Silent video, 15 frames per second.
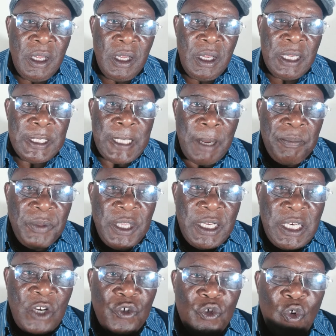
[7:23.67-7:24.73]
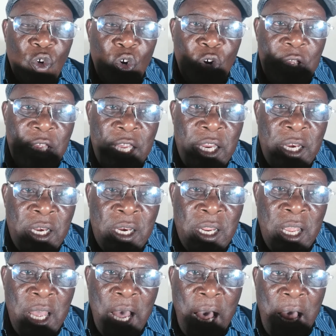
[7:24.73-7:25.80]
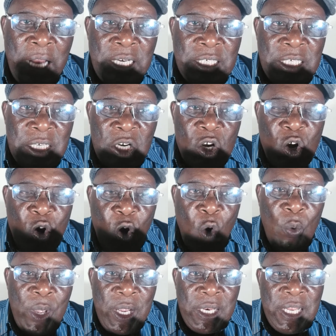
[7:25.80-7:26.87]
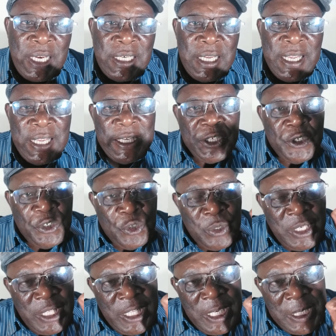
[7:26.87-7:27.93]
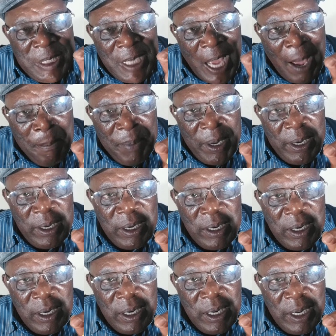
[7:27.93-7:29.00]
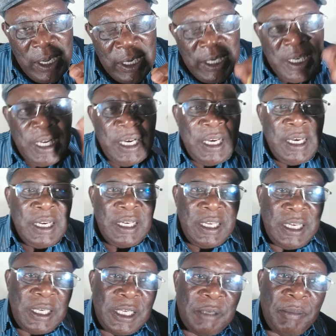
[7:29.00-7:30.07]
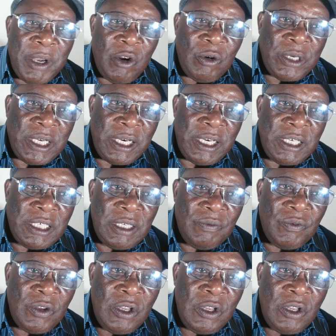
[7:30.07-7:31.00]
Something that you go in and knowing that should this happen, then this is my alternative.